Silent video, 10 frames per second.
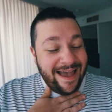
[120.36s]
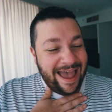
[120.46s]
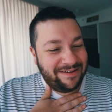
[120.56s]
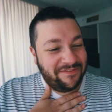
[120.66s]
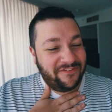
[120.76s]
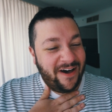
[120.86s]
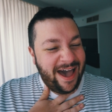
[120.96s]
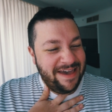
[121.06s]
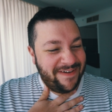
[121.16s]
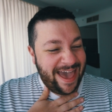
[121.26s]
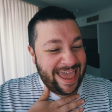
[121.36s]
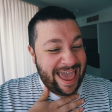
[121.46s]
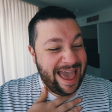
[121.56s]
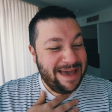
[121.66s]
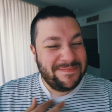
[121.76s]
at 5
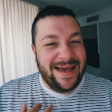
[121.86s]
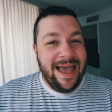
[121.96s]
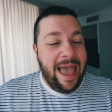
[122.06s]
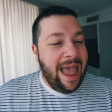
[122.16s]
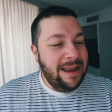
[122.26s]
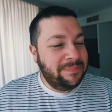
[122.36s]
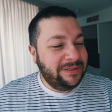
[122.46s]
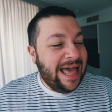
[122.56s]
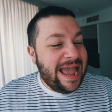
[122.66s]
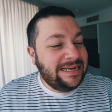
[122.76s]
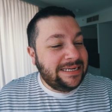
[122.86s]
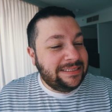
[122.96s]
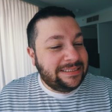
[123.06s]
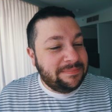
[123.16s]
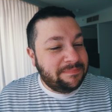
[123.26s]
a.m. and
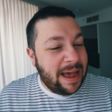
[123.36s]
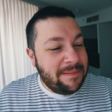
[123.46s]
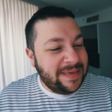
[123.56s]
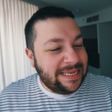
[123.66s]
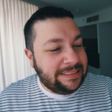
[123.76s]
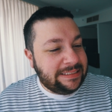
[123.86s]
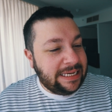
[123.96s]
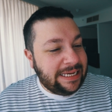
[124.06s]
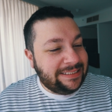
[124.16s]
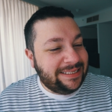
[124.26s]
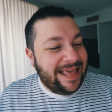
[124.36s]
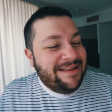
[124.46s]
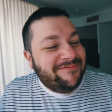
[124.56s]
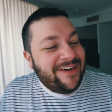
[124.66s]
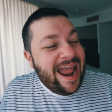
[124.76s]
planted some pumpkin seeds,
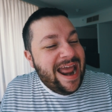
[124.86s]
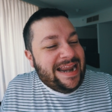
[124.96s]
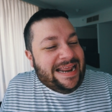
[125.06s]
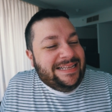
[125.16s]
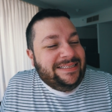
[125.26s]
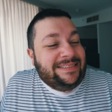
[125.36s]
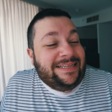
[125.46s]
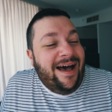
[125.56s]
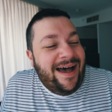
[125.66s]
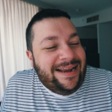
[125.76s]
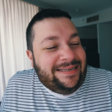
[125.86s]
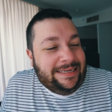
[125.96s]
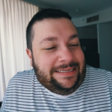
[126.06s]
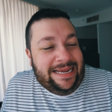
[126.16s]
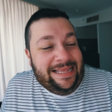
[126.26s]
then ran inside
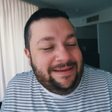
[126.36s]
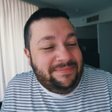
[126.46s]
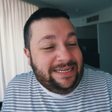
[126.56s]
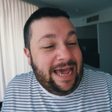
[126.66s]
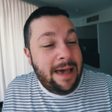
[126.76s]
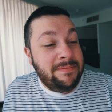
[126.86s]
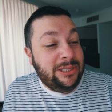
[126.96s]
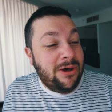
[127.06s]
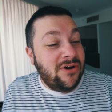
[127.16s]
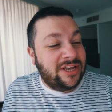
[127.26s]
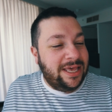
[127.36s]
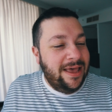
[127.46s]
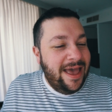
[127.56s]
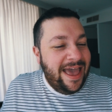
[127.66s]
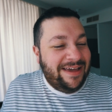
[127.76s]
to tell him to come look.
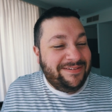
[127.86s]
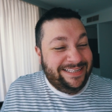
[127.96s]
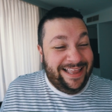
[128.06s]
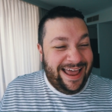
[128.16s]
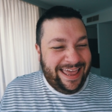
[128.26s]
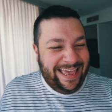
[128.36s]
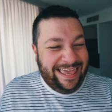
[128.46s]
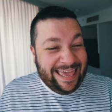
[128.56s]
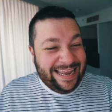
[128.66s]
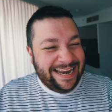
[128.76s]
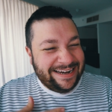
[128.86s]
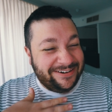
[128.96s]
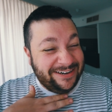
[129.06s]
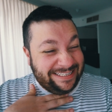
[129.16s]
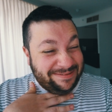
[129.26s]
He was like a kid at
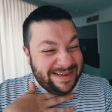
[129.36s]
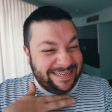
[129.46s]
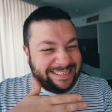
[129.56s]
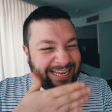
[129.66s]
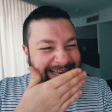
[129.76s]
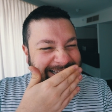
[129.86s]
Christmas.